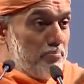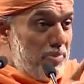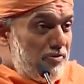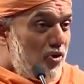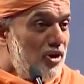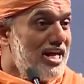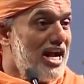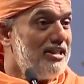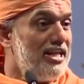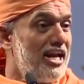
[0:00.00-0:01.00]
Before
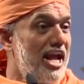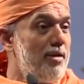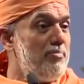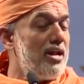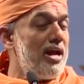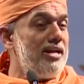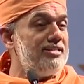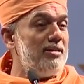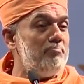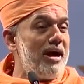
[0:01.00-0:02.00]
that, their MRIs
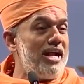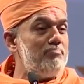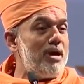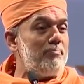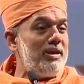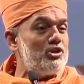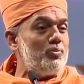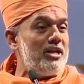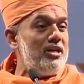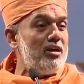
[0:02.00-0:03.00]
and mind mappings
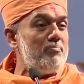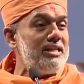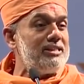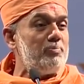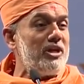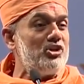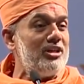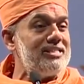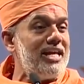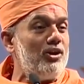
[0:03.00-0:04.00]
were done by special
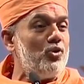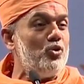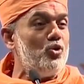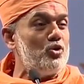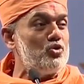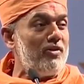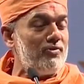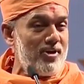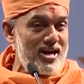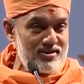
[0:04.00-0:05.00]
psychoneuro
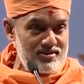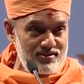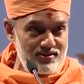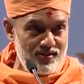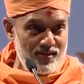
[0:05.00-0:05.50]
softwares.